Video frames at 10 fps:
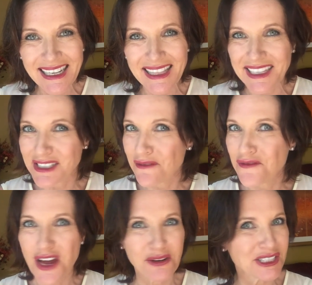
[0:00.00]
There's a
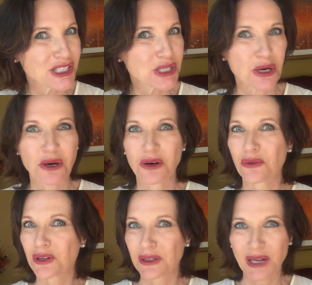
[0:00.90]
very strong
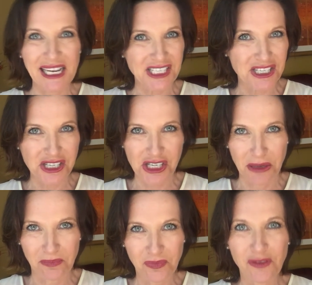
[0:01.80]

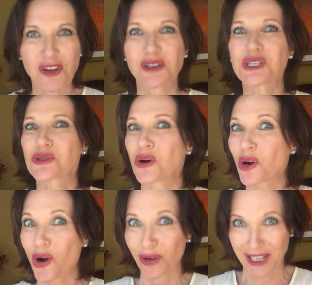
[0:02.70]
relationship, very strong
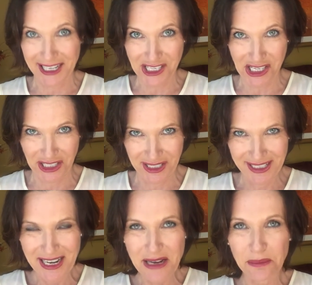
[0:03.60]
correlation
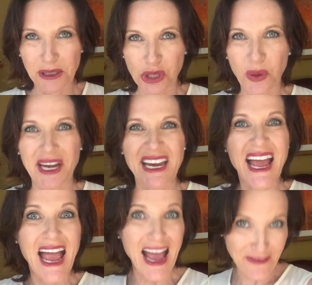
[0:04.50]
between
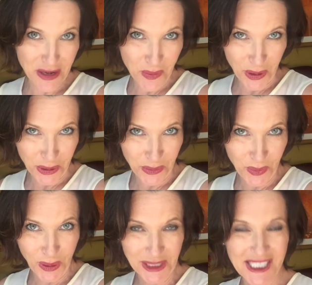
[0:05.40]
having what you
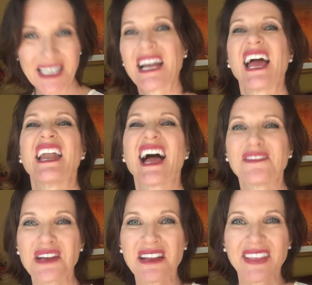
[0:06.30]
want and
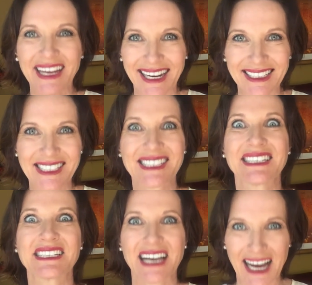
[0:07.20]
having the guts
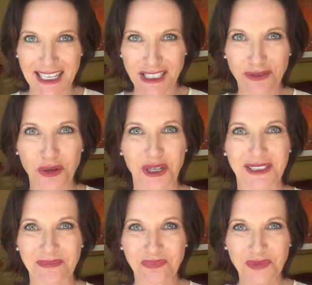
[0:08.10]
to ask for it.
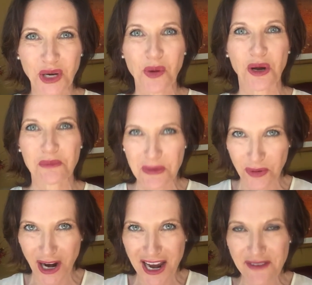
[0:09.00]
Go on, be
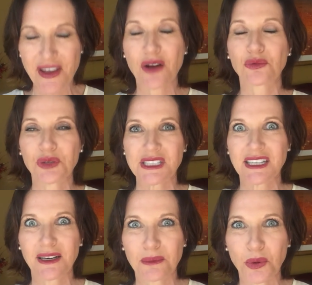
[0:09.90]
brave,
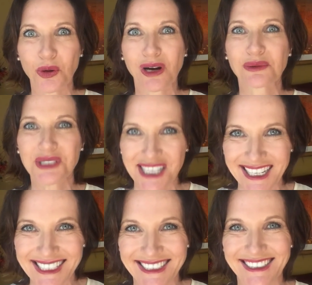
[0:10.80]
risk more
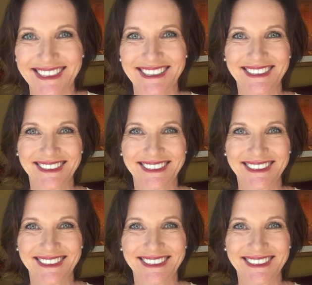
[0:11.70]
rejections.